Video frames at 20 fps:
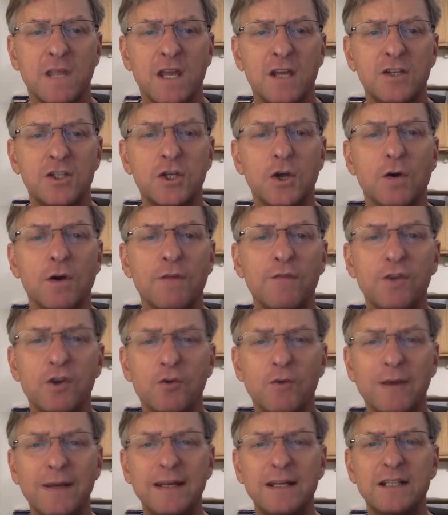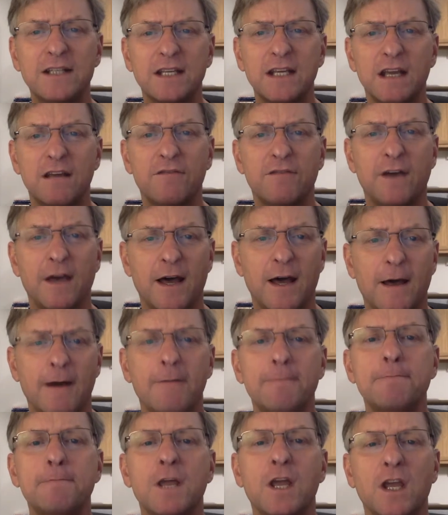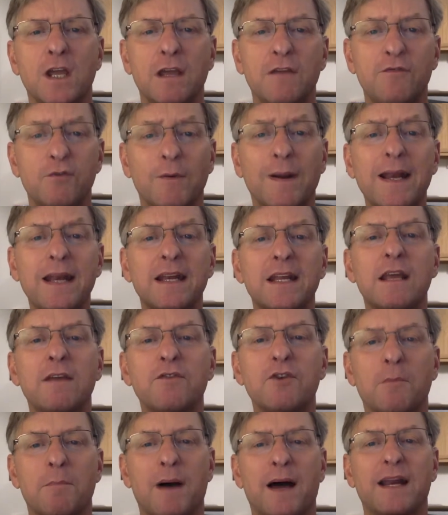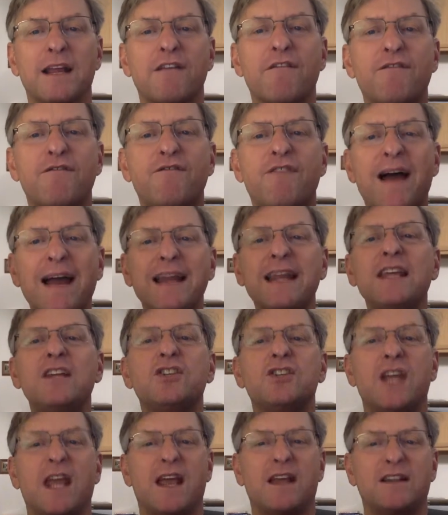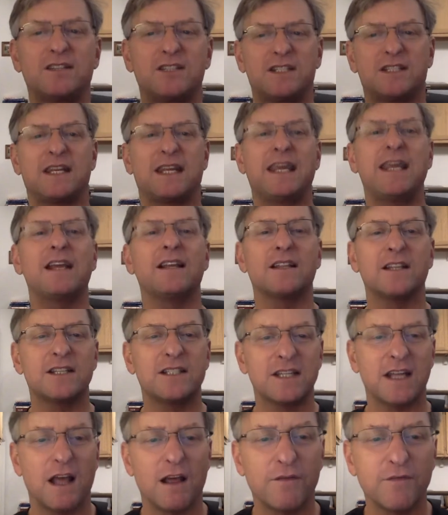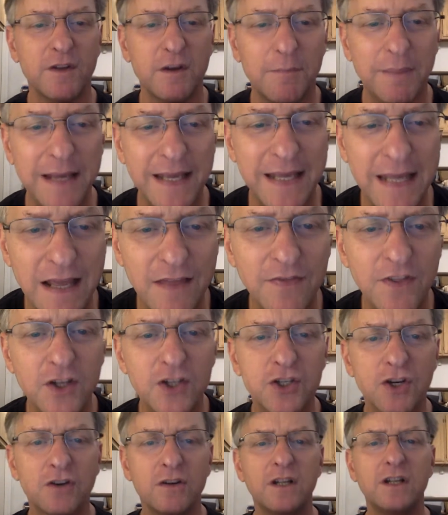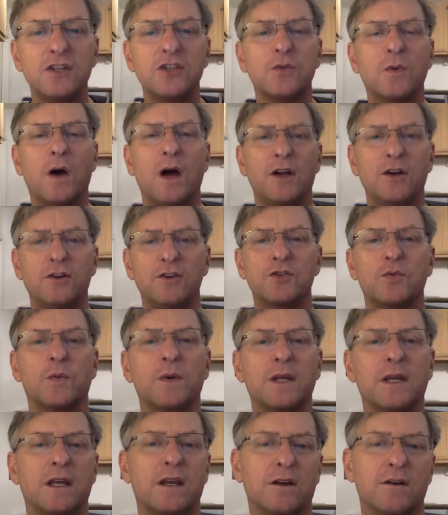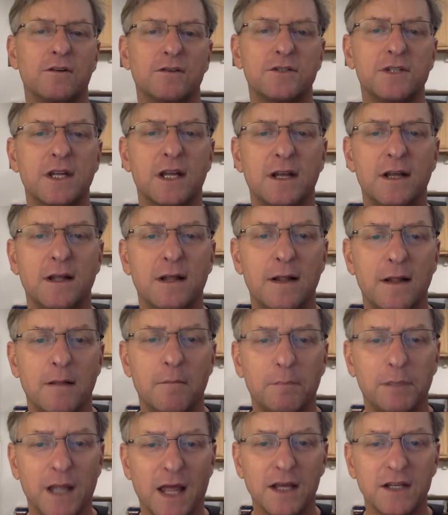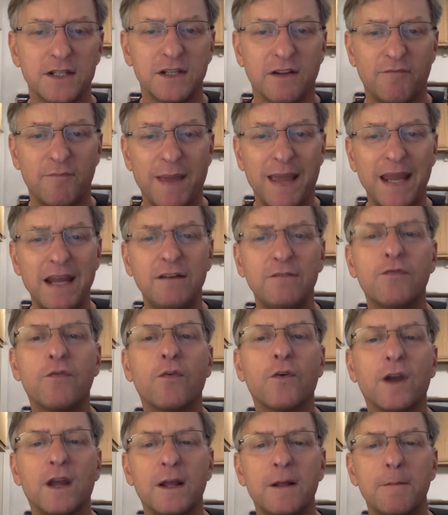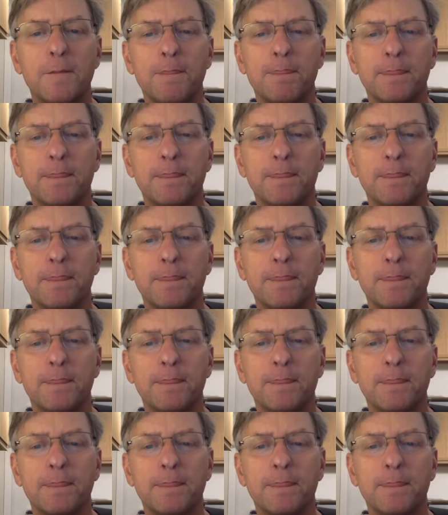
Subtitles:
So if you're ready to give your body a fighting chance to heal itself and begin the journey to 120 years plus of pain-free,